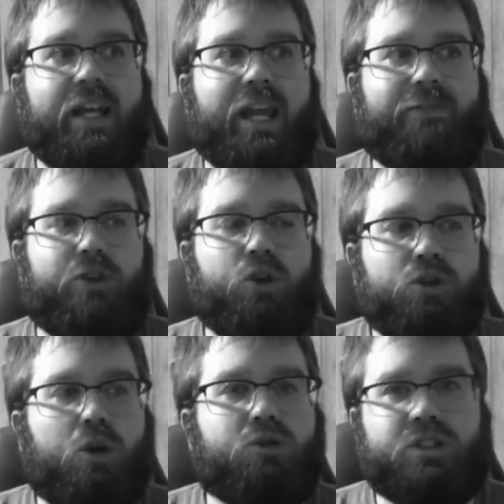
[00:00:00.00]
if you
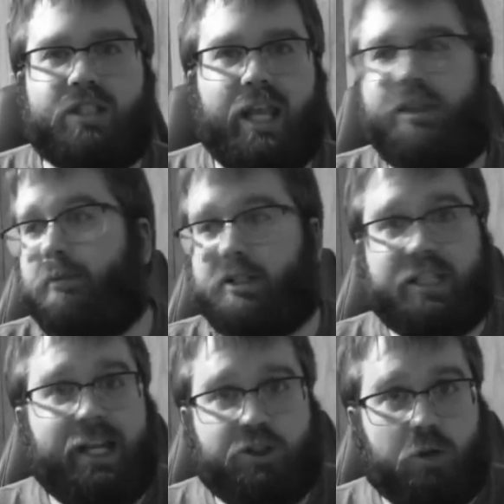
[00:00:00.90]
don't see the
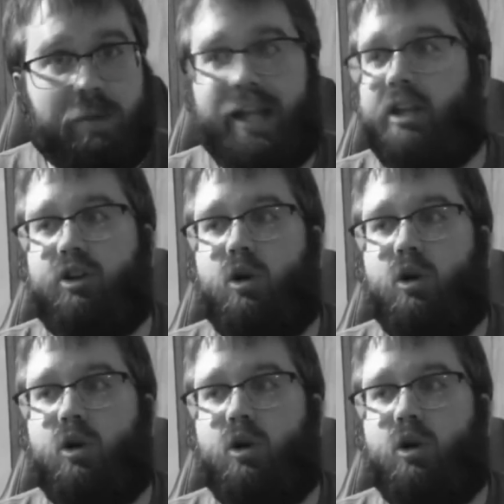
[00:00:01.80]
mistakes you're making,